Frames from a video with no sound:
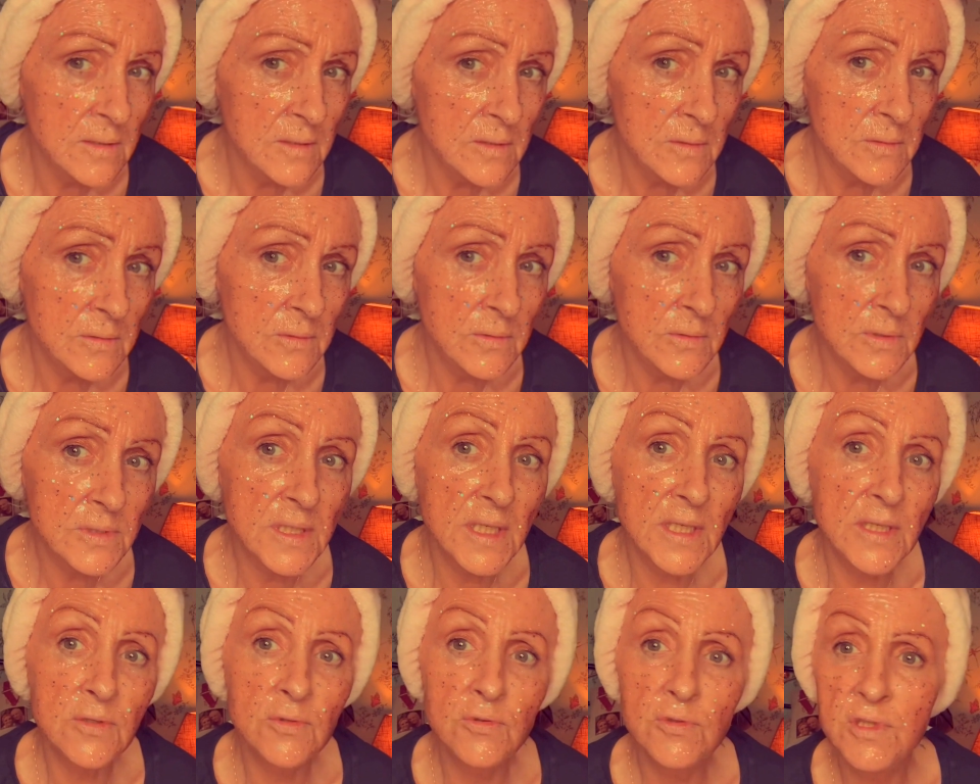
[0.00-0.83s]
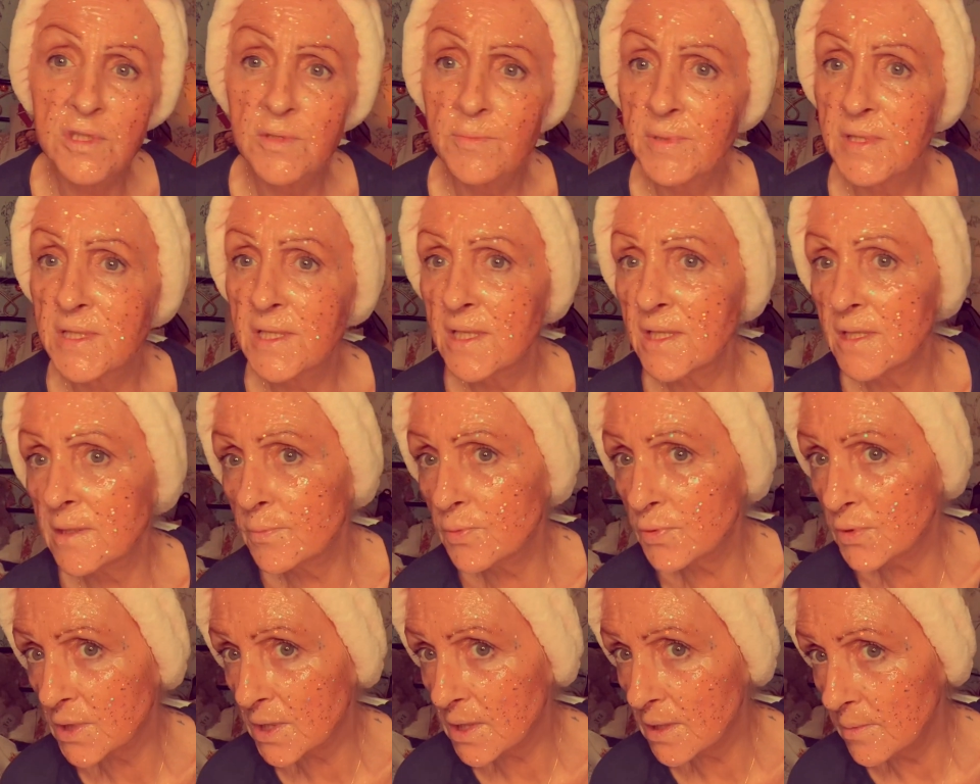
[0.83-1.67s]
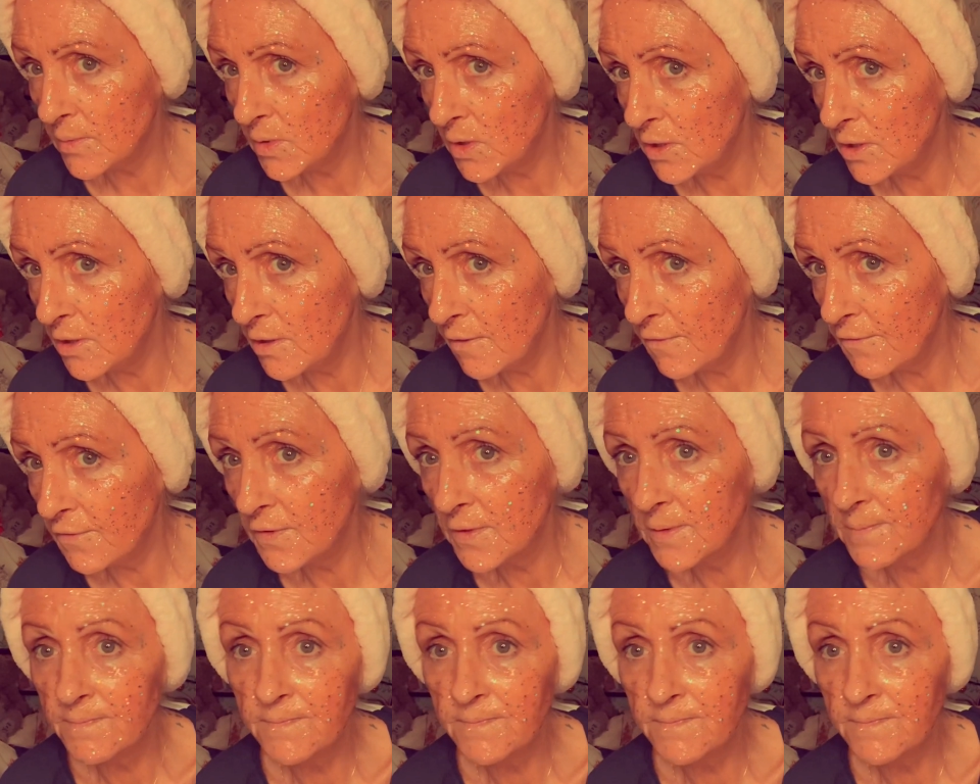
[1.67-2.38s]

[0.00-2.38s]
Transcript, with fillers: Oh, is that going to be terrible to come off?